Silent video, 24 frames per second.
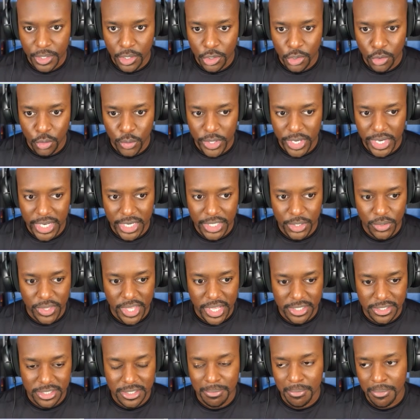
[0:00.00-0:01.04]
We can do
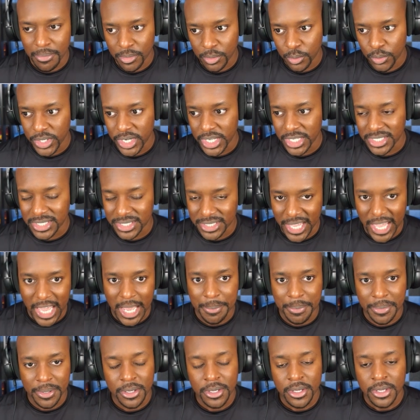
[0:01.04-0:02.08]
that. We need
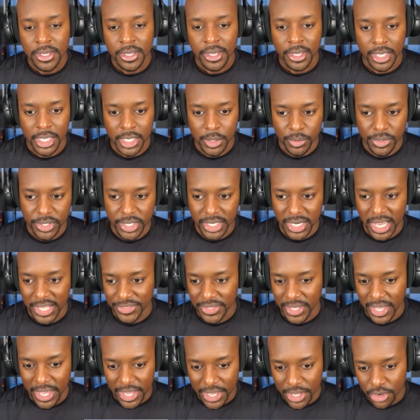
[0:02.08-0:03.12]
sap and we need like
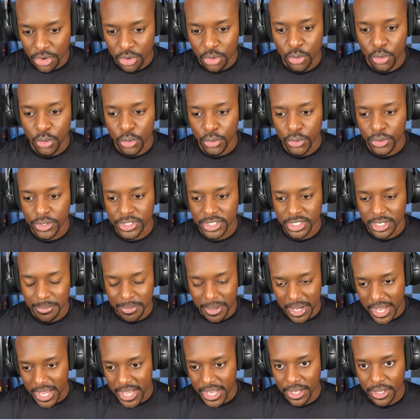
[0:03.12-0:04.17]
the acorns and the
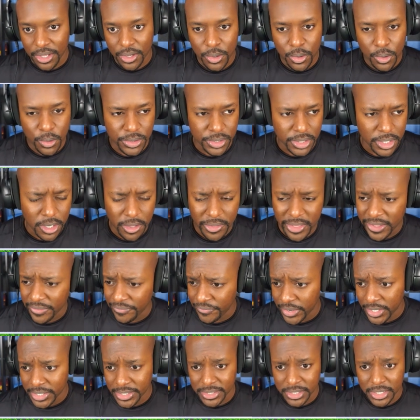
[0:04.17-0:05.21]
pine cones and all that
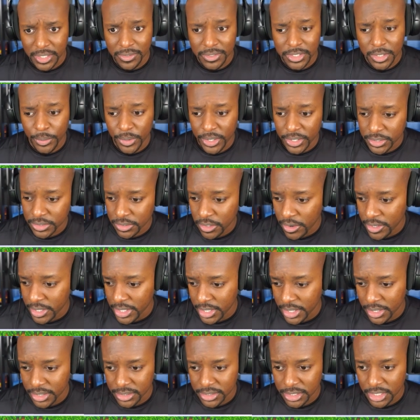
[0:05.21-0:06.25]
fun stuff. So we can start
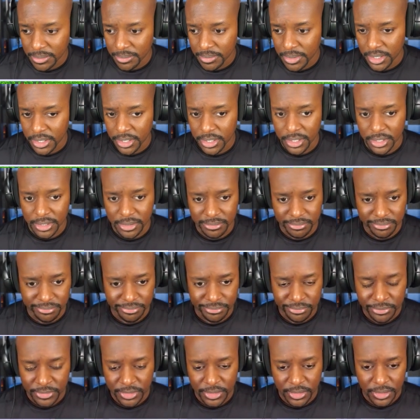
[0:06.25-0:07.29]
getting some
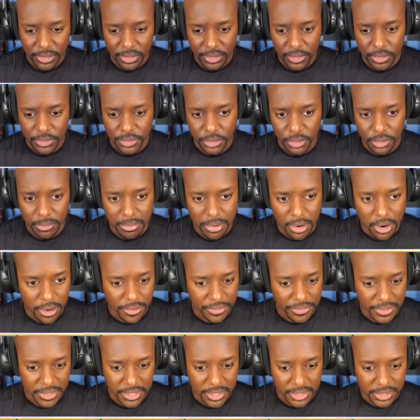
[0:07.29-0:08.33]
those little bar
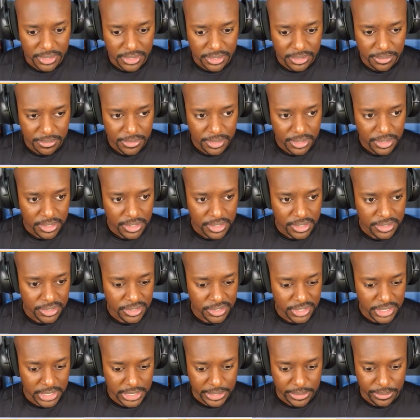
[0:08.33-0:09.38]
things.
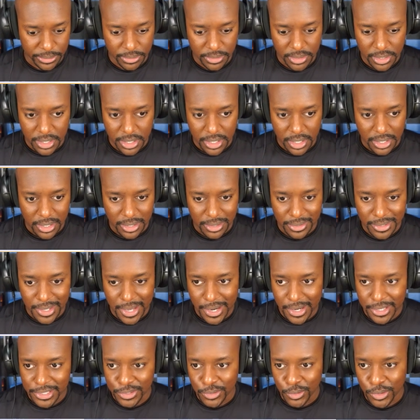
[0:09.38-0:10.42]
So
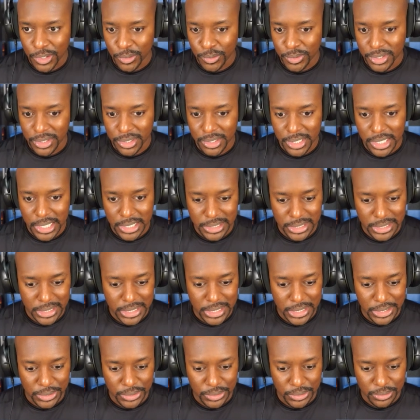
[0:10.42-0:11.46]
that is what we need to
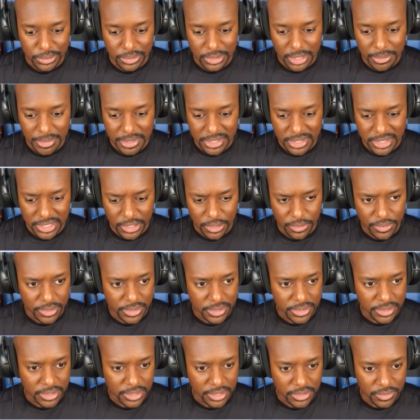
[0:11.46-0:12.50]
do. Let me sell these
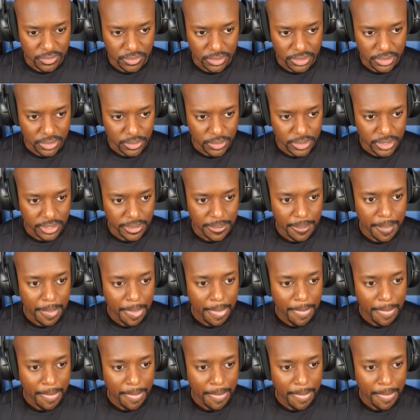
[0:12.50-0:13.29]
things really quick.